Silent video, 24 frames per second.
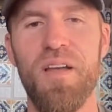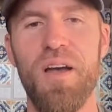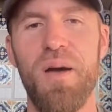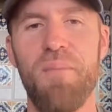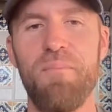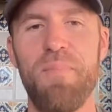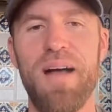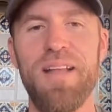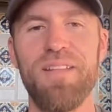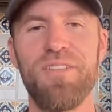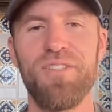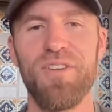
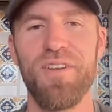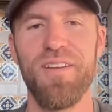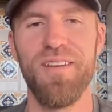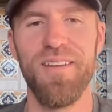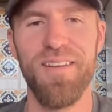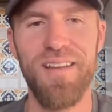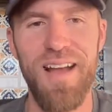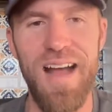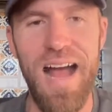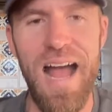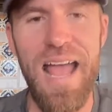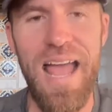Imagine
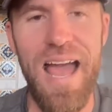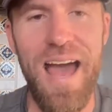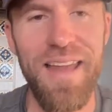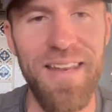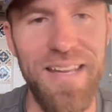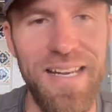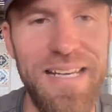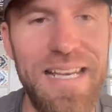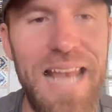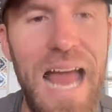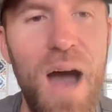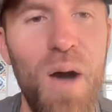I had
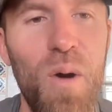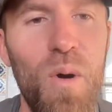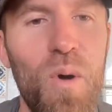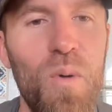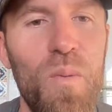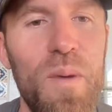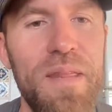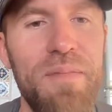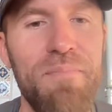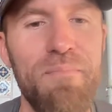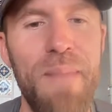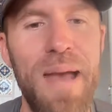an hour
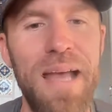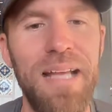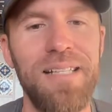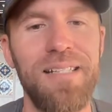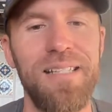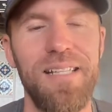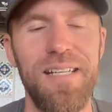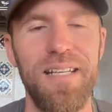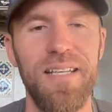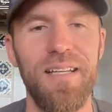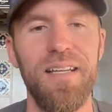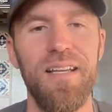with
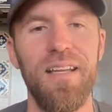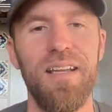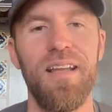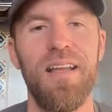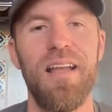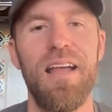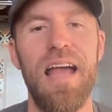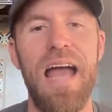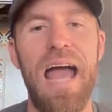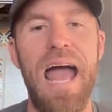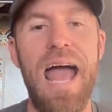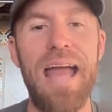Messi
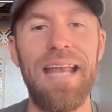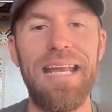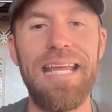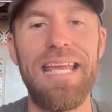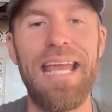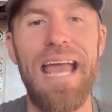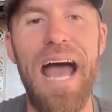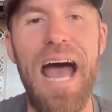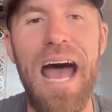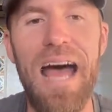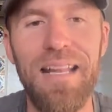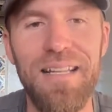and
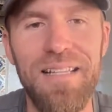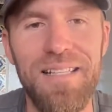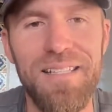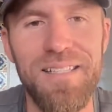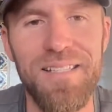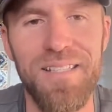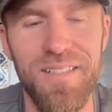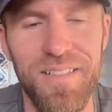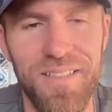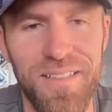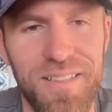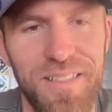he had
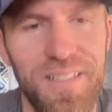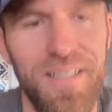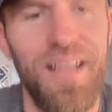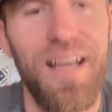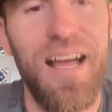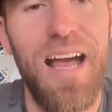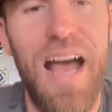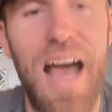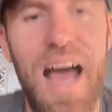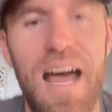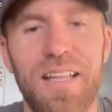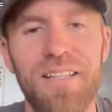to
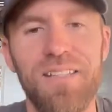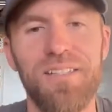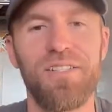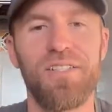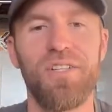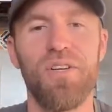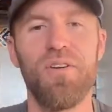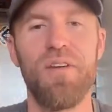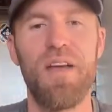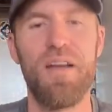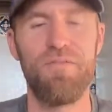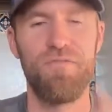
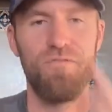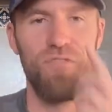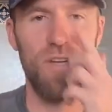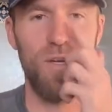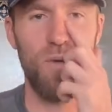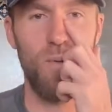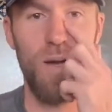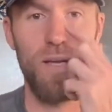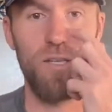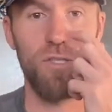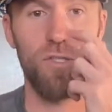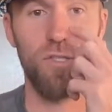answer every
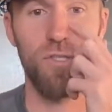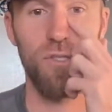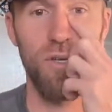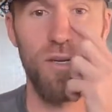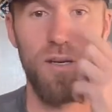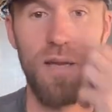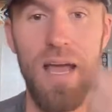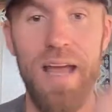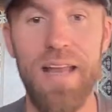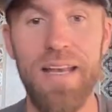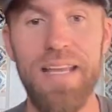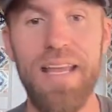
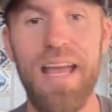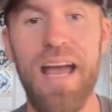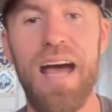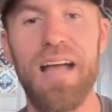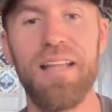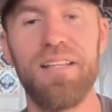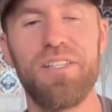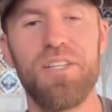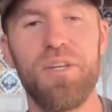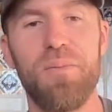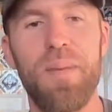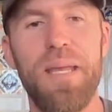question and it
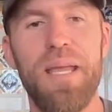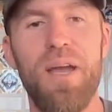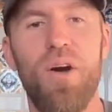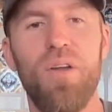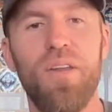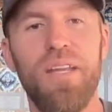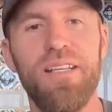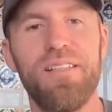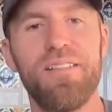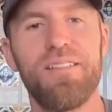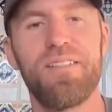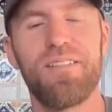had to be
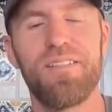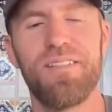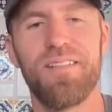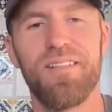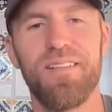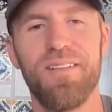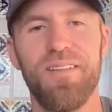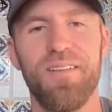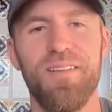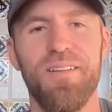honest.